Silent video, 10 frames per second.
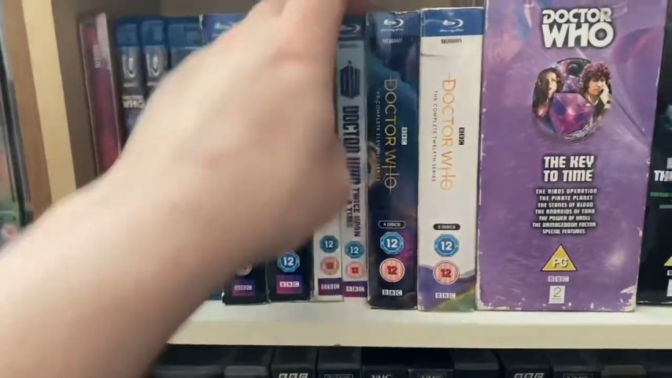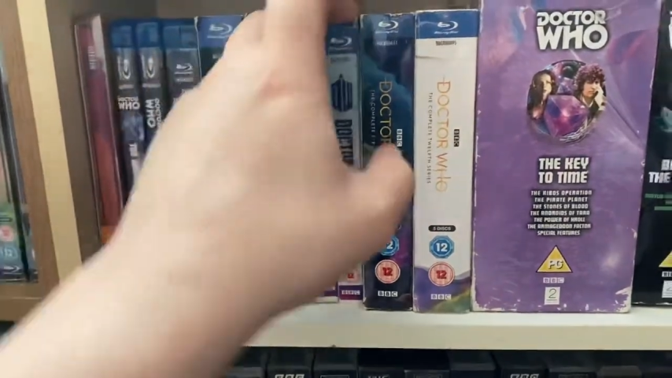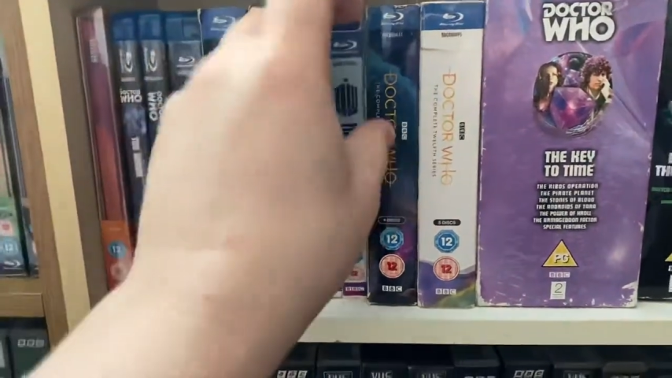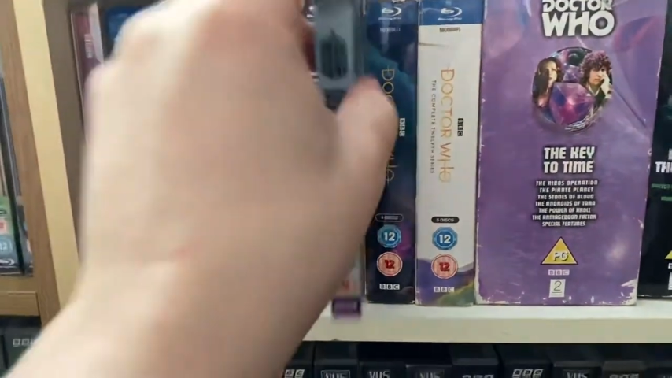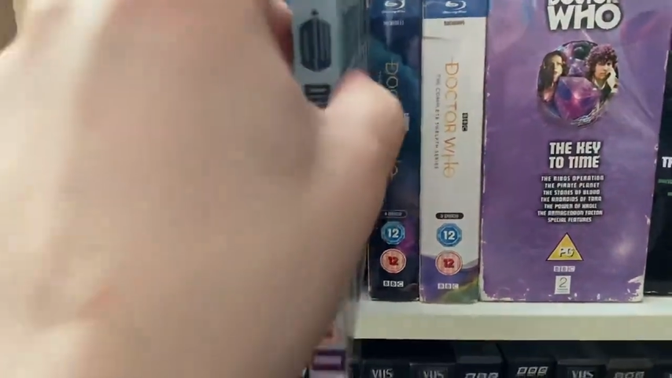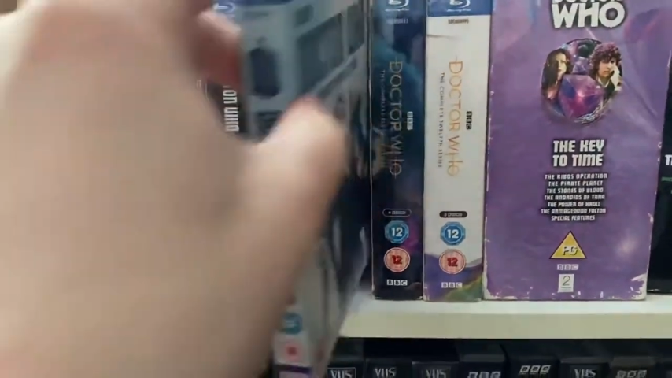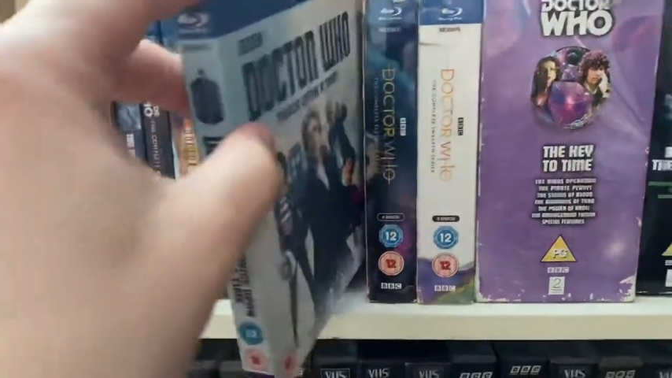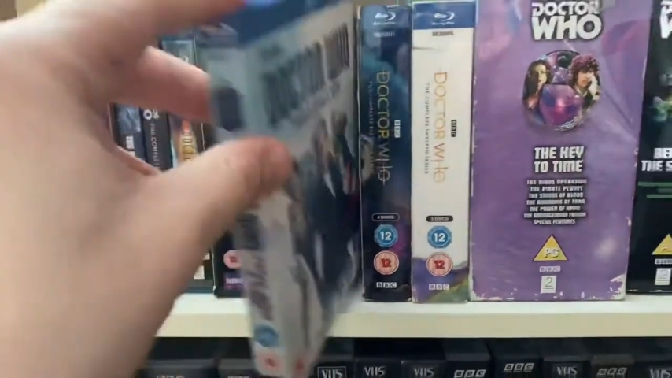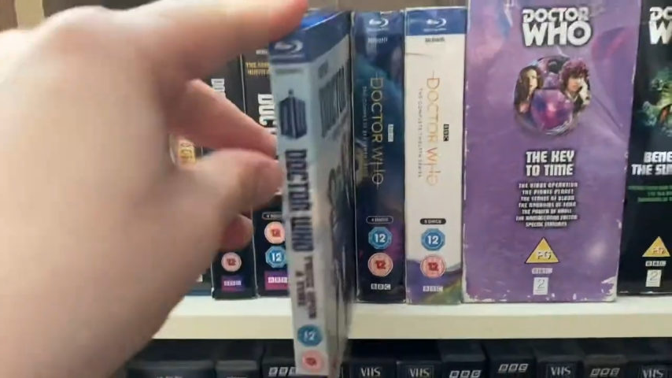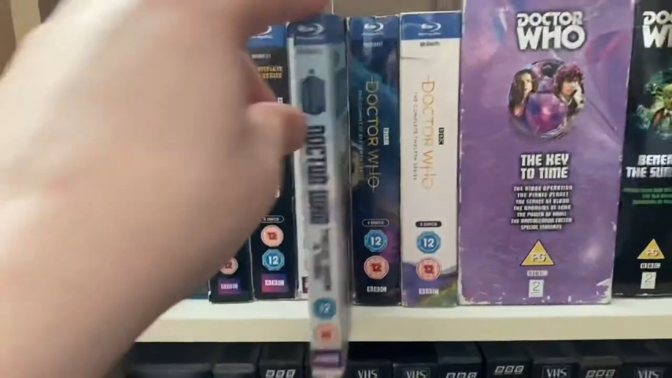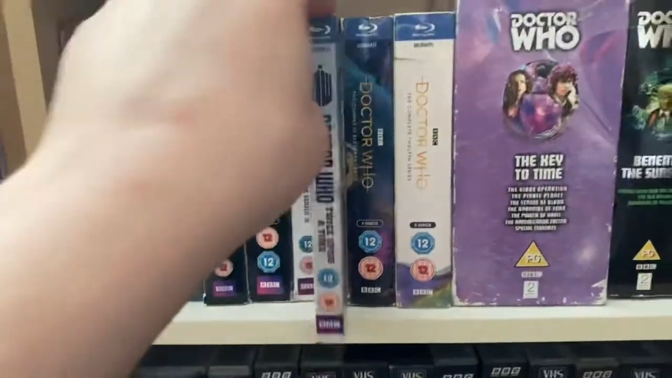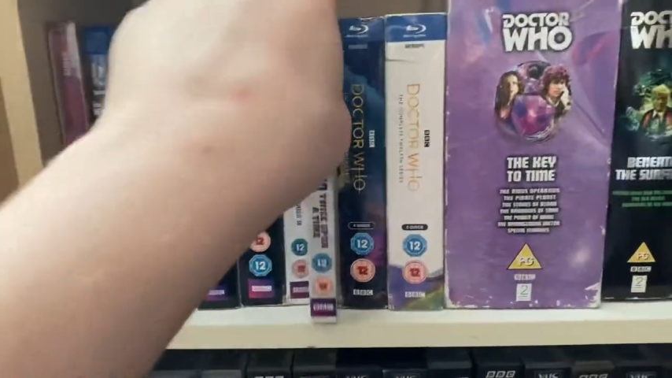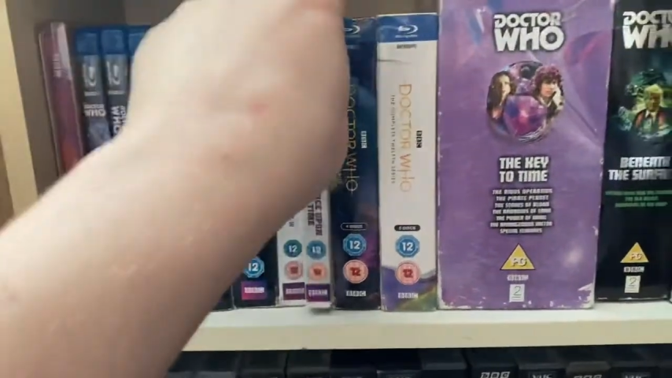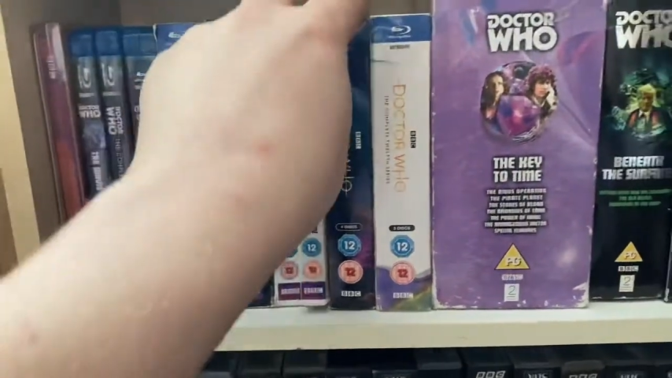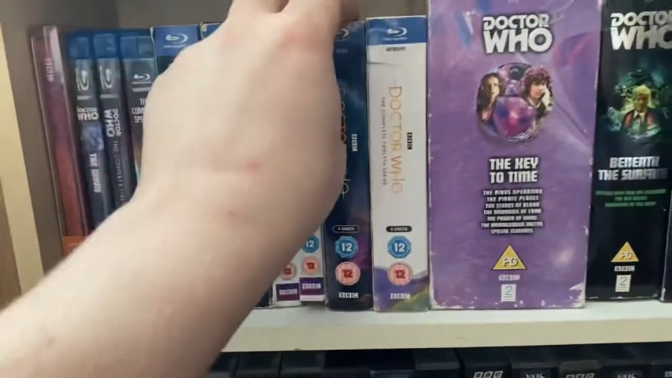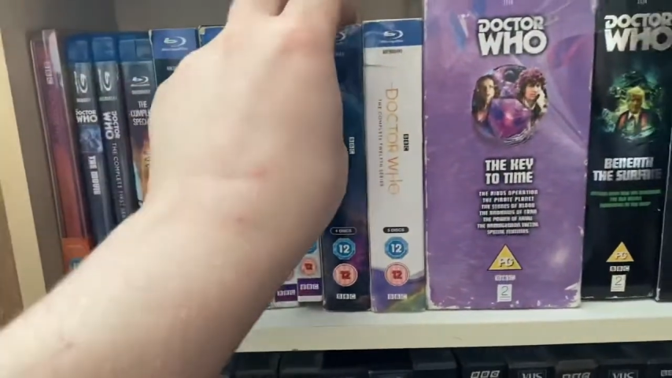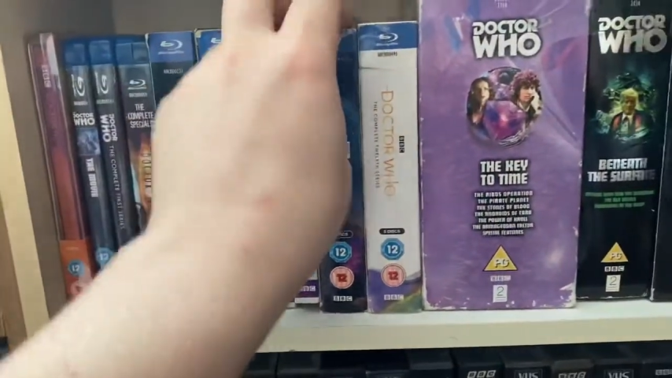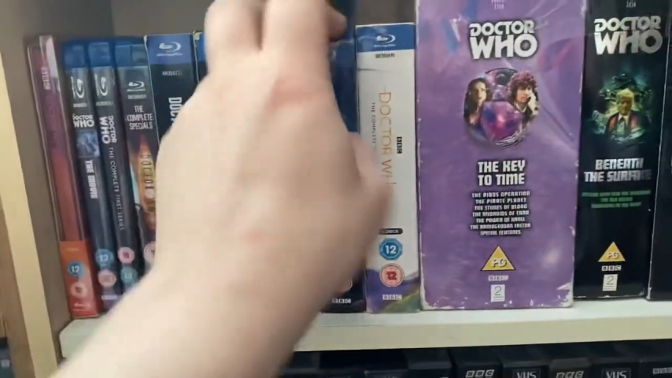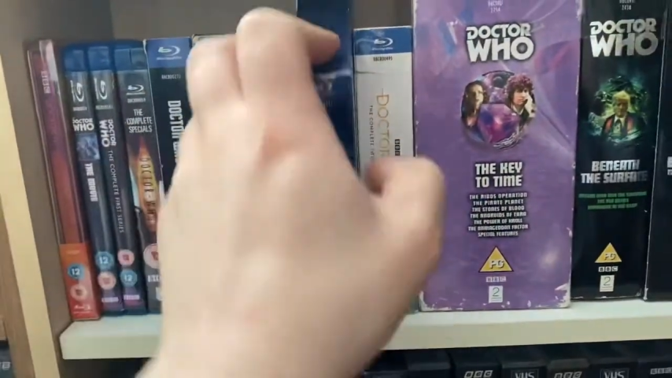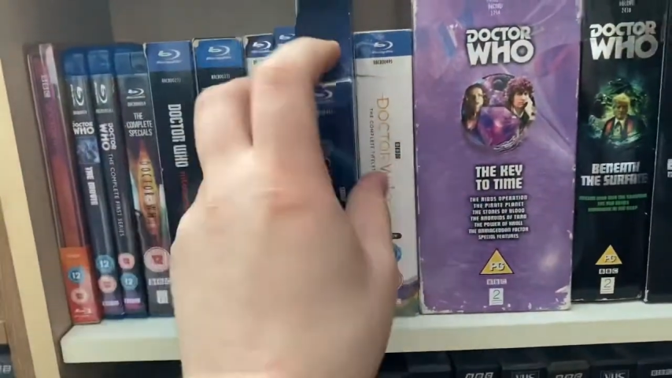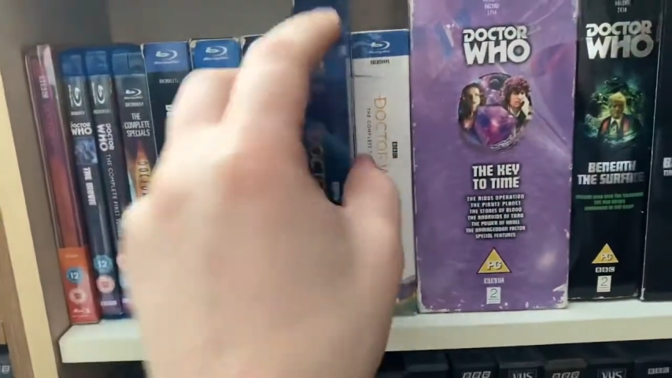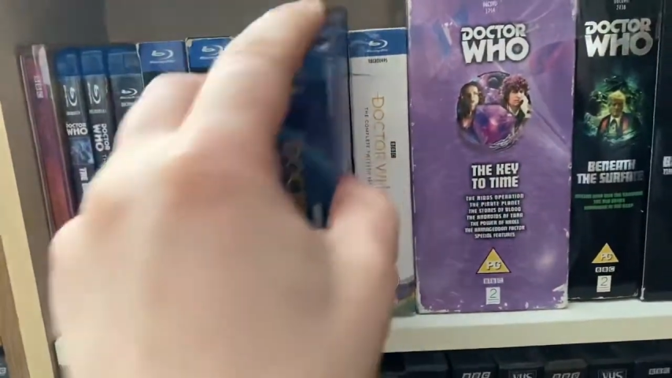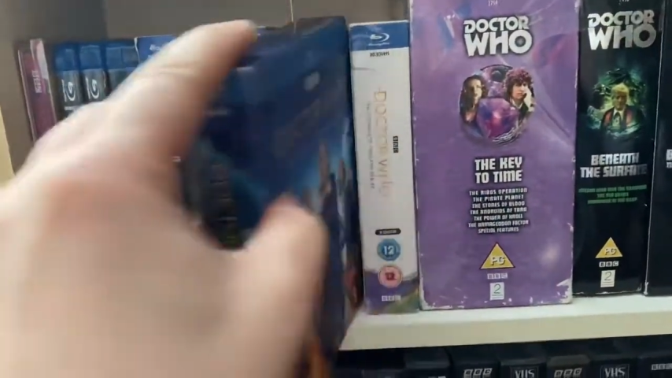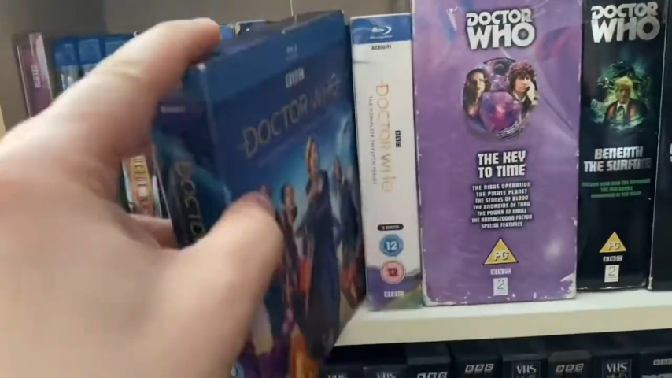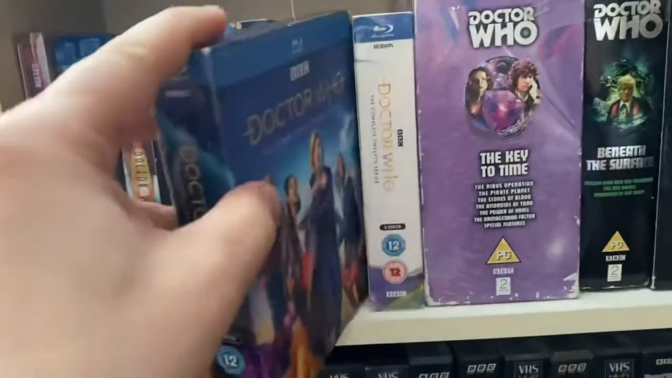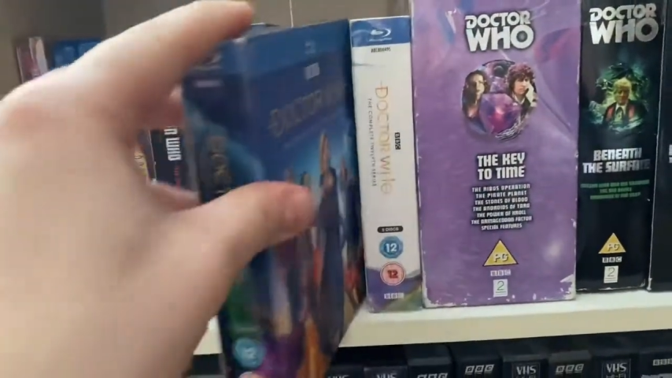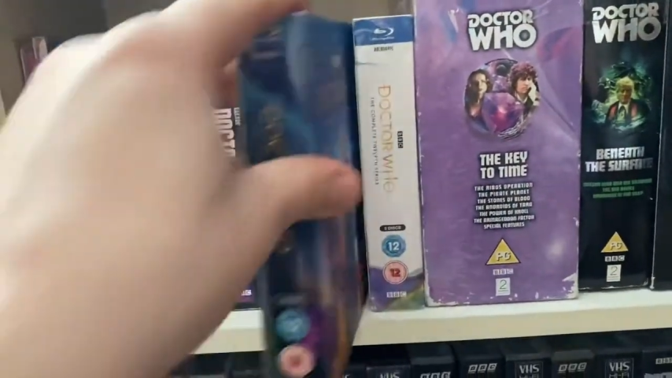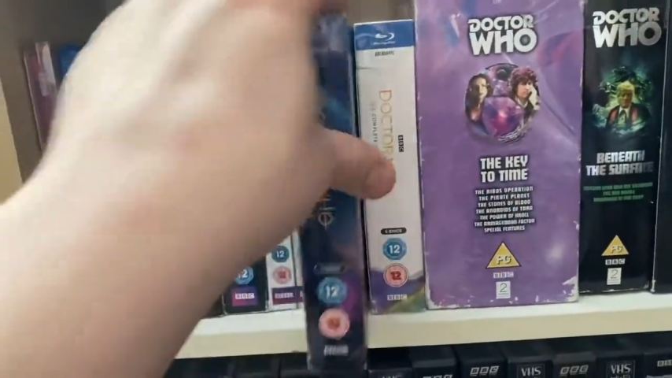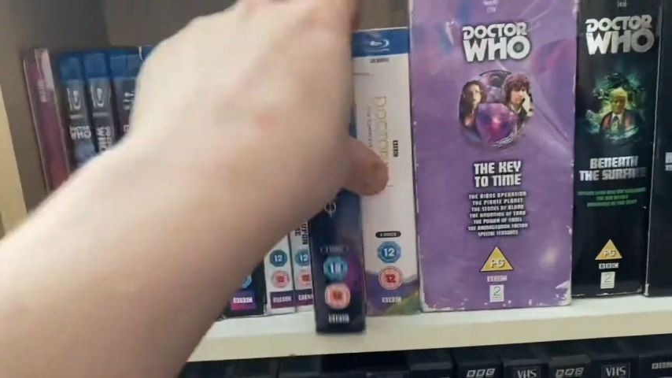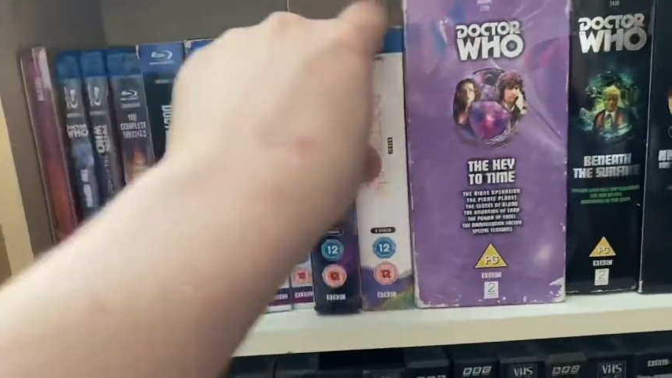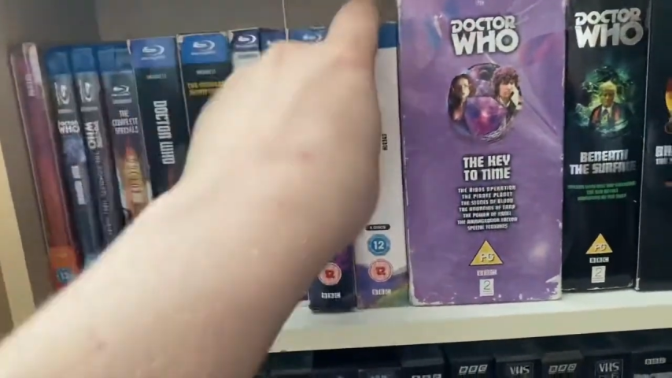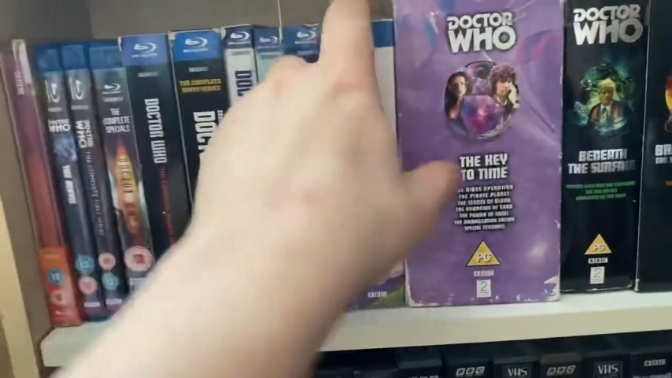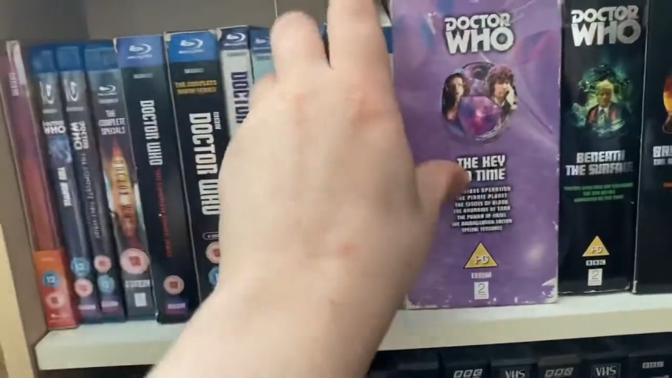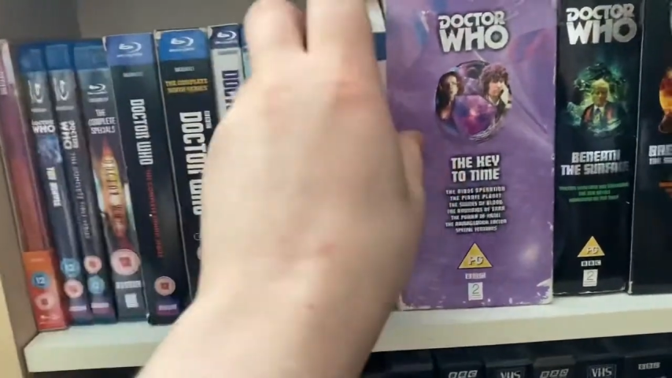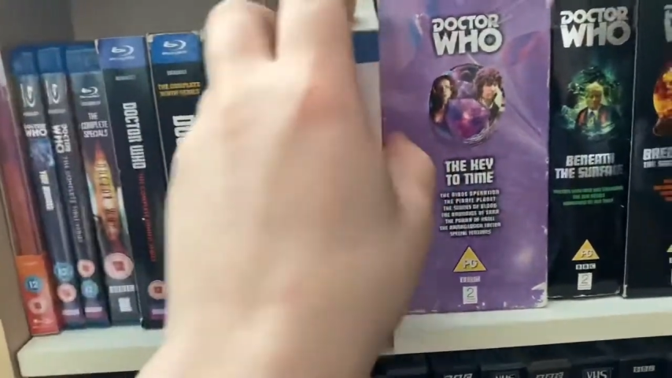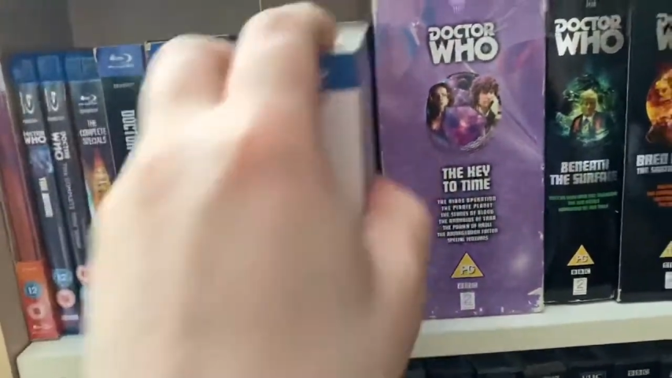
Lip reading: [unreadable: no face in view]